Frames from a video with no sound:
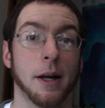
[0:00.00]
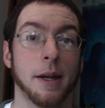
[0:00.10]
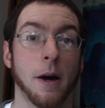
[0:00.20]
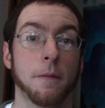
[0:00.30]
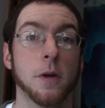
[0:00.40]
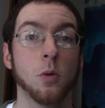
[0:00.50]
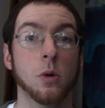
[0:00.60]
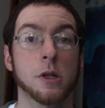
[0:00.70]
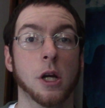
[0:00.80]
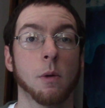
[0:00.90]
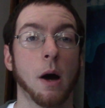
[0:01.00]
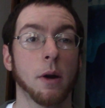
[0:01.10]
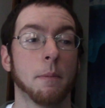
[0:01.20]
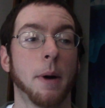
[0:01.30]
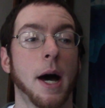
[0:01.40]
Now, if you were to go
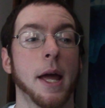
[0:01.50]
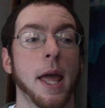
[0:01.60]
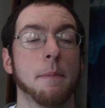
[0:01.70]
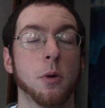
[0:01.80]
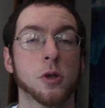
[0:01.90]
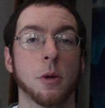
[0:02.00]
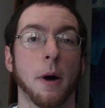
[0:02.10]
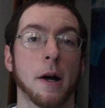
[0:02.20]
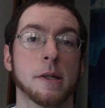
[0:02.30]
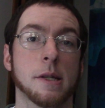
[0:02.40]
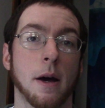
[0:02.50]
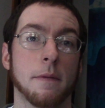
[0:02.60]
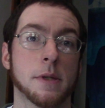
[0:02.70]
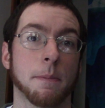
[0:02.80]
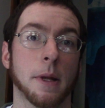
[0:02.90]
out and buy a booster box
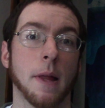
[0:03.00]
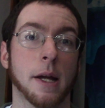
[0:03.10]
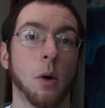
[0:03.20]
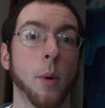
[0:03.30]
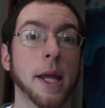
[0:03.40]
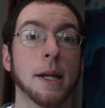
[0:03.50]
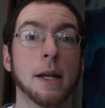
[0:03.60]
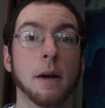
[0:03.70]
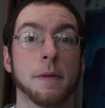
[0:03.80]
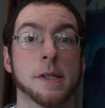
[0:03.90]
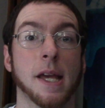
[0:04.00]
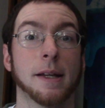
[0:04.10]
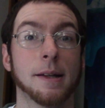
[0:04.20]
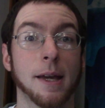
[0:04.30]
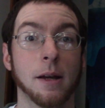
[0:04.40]
of something like Awakening of the
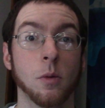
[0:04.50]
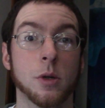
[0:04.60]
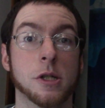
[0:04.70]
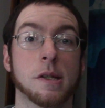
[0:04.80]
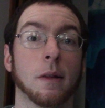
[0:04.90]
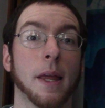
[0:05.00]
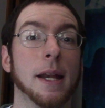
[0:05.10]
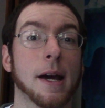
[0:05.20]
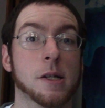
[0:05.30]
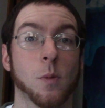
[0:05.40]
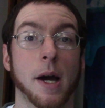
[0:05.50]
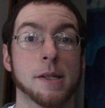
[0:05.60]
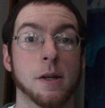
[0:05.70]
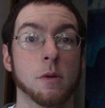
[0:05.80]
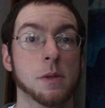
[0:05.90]
Psychic King, which is a late XY
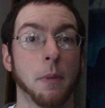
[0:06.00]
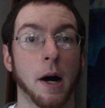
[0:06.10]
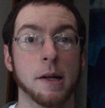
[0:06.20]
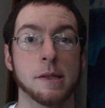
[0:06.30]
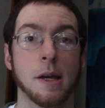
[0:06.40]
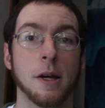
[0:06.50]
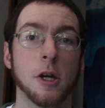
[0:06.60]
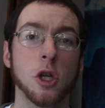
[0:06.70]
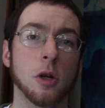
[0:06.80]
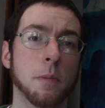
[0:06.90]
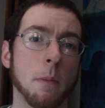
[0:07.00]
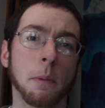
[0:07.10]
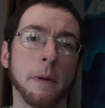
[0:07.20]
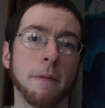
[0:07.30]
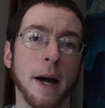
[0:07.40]
series box, you could
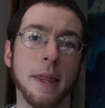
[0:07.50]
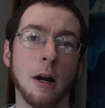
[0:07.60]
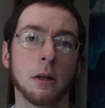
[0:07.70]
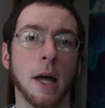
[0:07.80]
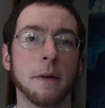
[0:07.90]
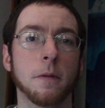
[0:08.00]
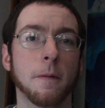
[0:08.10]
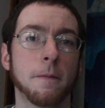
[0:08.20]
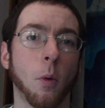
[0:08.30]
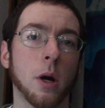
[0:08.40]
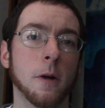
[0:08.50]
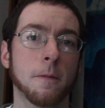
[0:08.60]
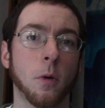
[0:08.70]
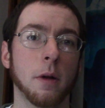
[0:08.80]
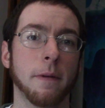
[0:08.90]
probably find that online for $40
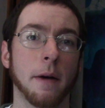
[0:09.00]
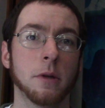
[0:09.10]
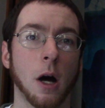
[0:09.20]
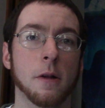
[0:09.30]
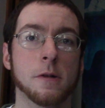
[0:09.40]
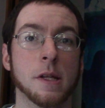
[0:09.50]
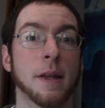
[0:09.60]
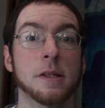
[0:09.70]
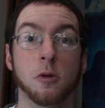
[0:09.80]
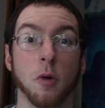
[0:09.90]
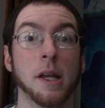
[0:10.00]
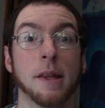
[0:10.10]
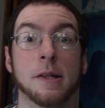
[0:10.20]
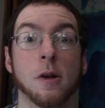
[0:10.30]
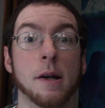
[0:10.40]
or $45, and that's great,
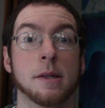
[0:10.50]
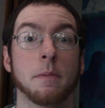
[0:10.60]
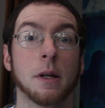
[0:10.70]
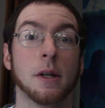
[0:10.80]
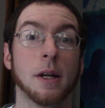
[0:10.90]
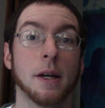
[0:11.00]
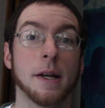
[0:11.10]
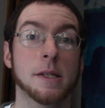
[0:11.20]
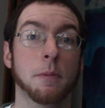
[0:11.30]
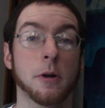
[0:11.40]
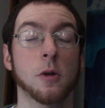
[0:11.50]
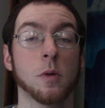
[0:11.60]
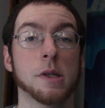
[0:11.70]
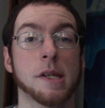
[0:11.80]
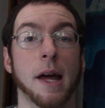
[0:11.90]
that's awesome. It's a pretty
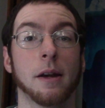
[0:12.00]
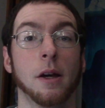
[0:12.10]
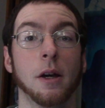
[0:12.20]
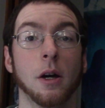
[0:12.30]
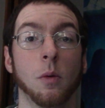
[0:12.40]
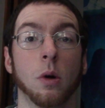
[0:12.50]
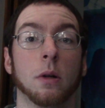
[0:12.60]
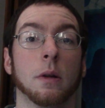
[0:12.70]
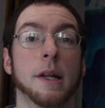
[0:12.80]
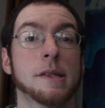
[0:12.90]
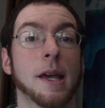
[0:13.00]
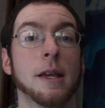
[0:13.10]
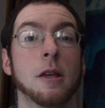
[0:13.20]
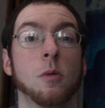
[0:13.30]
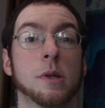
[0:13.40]
cool set. Well, let's say
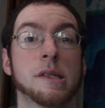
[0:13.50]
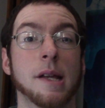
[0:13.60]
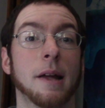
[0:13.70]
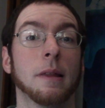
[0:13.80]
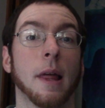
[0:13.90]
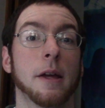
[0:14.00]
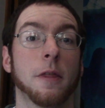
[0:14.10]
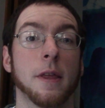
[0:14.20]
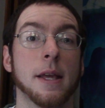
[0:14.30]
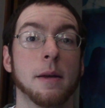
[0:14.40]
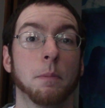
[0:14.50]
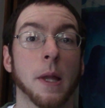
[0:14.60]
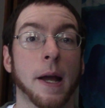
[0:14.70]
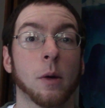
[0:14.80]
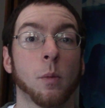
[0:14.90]
you instead like the
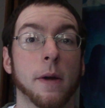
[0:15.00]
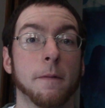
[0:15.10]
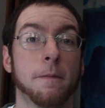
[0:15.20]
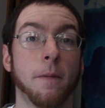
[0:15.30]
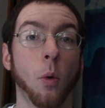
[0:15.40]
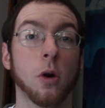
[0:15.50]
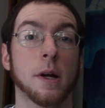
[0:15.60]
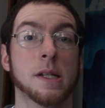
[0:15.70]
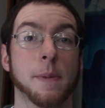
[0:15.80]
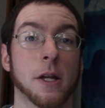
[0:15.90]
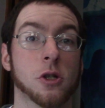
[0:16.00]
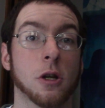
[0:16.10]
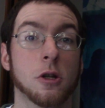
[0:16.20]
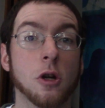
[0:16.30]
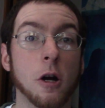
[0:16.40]
Black and White 4
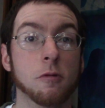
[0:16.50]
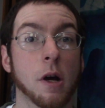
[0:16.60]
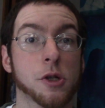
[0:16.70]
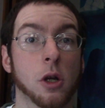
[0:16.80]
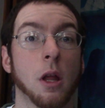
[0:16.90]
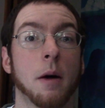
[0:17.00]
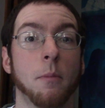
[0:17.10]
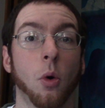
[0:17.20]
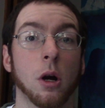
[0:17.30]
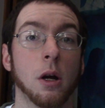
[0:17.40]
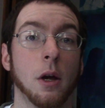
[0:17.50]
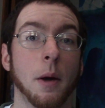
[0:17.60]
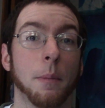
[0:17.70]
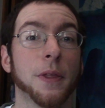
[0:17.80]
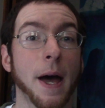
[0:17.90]
expansion, Dark Rush, a lot more,
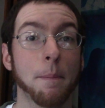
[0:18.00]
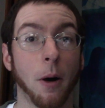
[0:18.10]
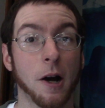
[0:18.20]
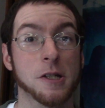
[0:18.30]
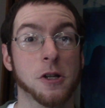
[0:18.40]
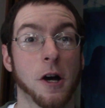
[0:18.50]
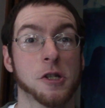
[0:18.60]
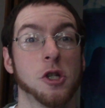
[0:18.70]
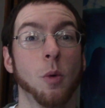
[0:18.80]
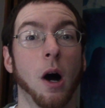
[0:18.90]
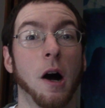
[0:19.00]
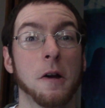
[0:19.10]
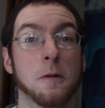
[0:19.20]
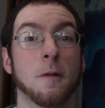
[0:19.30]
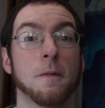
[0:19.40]
but that box costs you
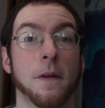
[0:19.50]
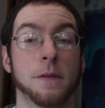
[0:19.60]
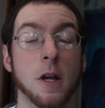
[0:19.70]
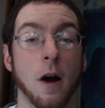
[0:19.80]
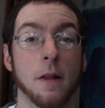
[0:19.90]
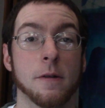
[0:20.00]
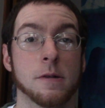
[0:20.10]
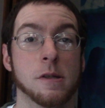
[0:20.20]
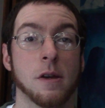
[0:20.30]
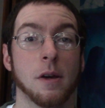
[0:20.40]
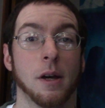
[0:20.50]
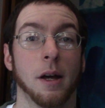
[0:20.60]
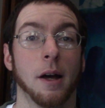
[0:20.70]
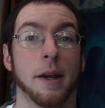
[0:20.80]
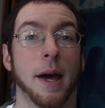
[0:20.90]
$150.
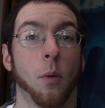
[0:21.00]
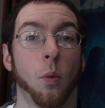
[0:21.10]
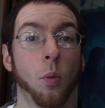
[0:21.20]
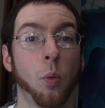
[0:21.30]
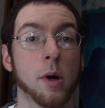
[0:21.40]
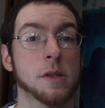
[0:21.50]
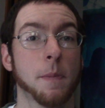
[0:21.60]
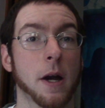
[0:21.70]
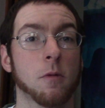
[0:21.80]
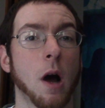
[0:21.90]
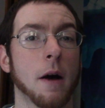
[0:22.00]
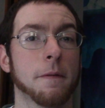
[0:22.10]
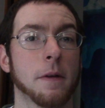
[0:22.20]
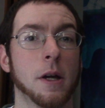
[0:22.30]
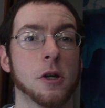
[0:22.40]
Now, what's better off?